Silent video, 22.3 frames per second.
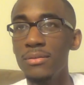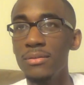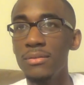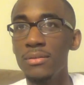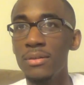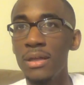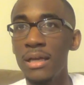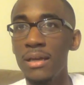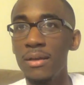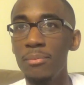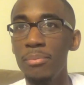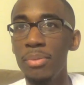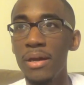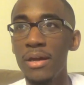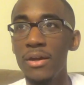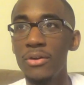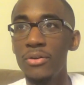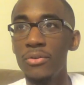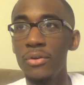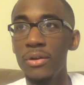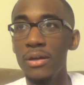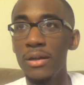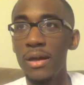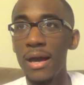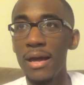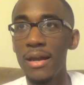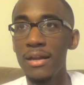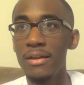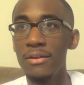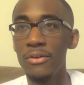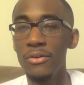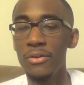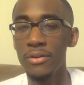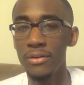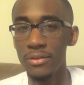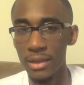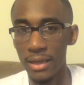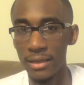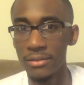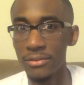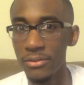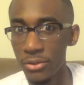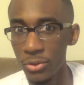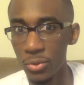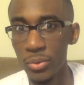like the pedigree, I didn't know that
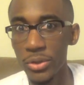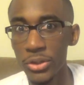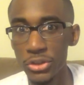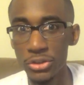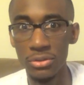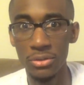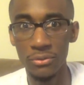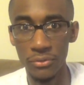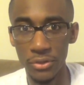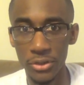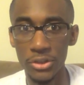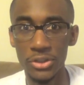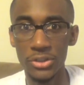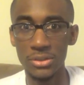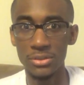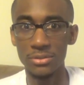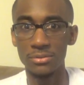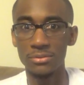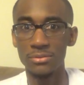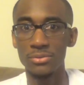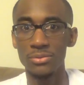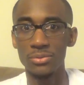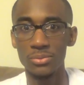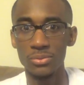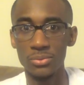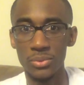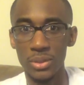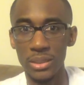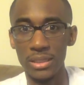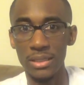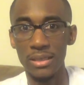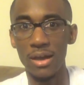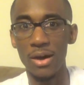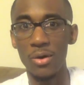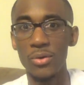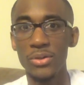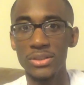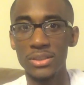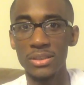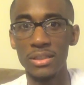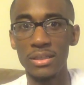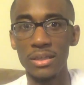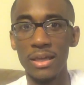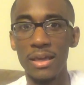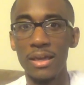like the original version when he held
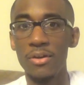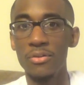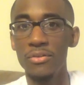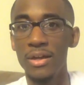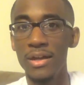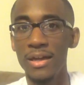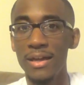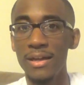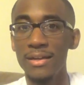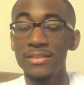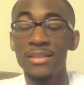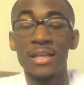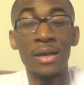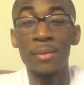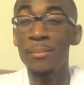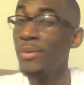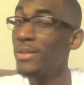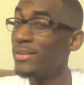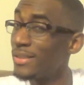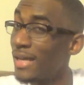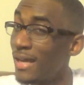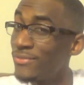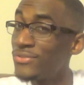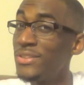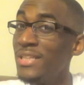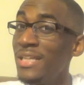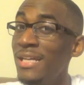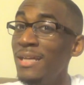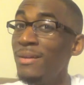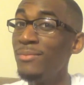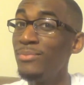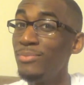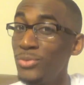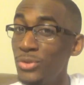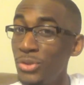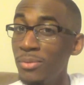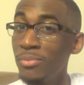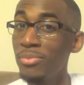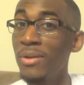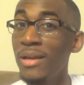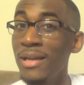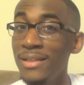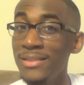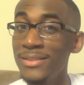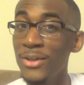the hands. Because I've seen
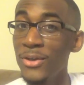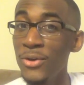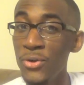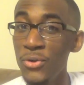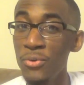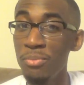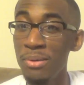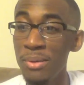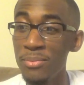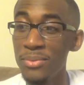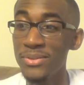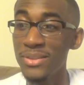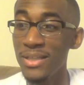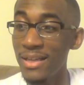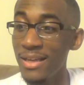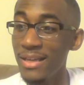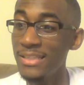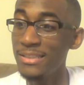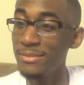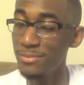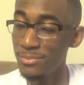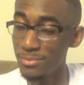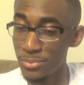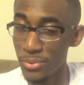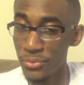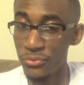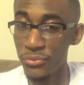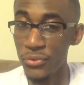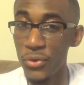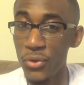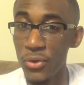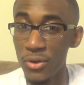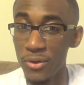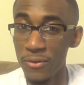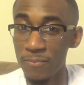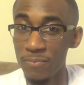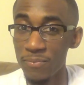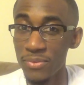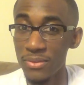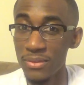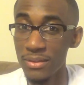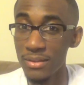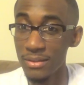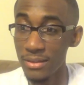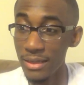Triple H hold people's hands before
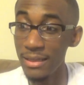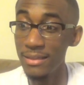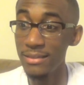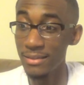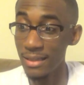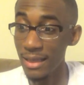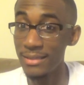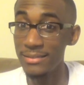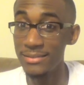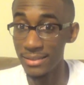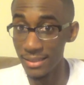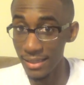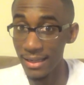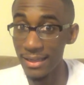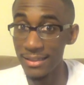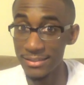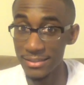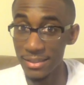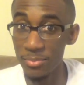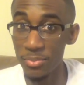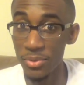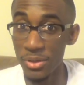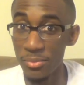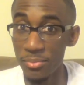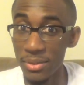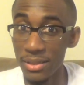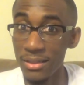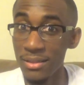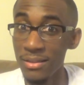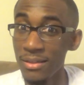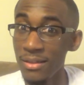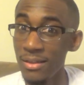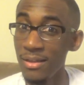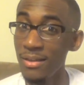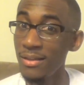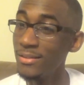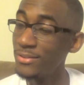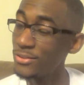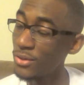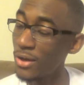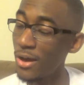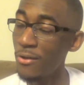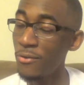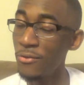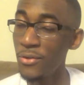in like today's WWE.
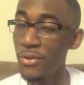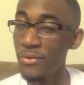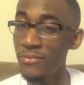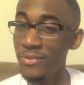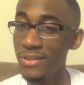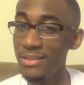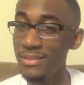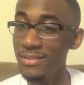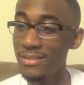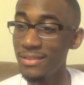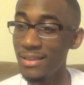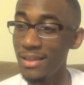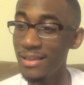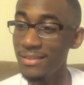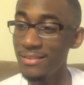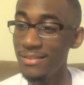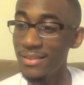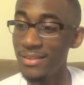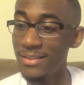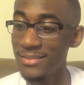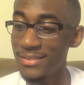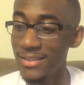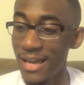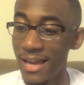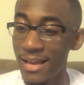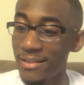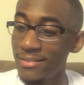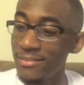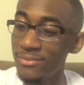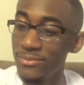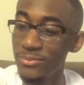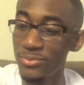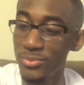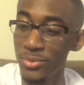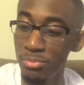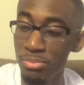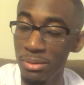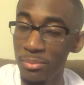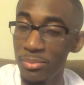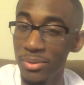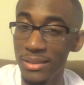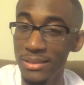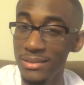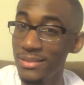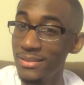So I don't know if he does that to
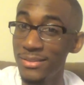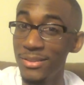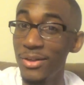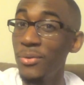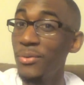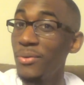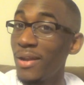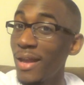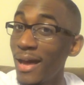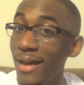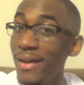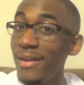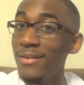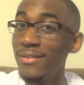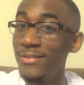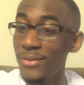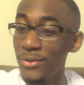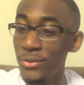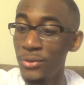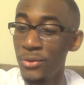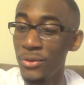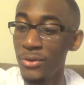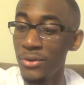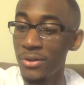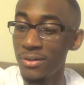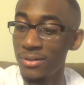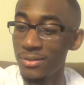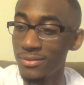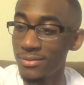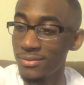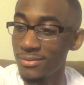people he just don't like or